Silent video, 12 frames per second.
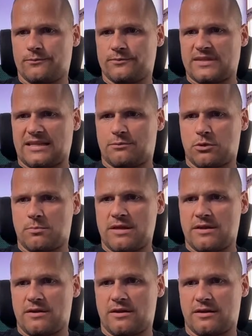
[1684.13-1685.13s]
that would
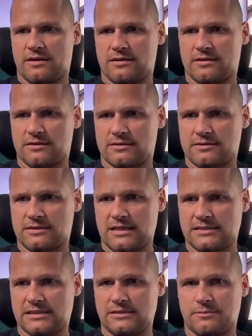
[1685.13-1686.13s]
be,
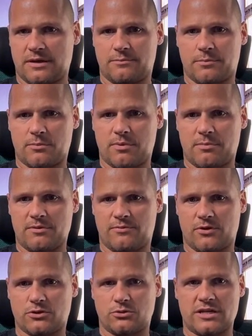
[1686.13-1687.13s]
that's it probably
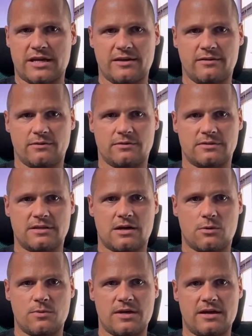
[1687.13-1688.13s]
for today.
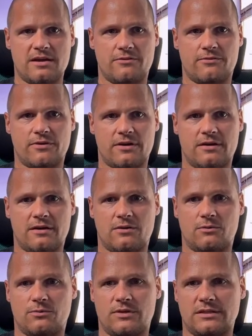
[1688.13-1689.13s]
Now we have
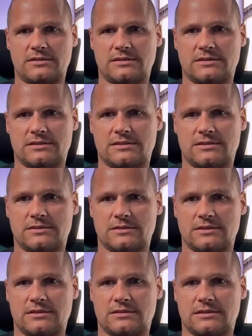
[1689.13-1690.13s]
this
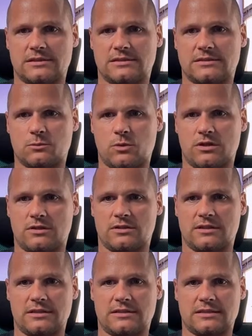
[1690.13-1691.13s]
is what?
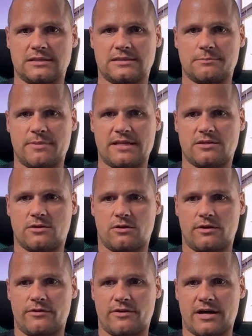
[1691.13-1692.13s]
This is
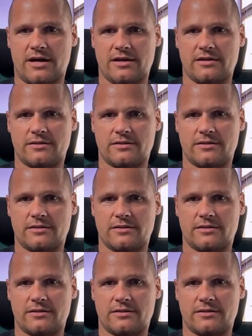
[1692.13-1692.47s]
Bitcoin, right?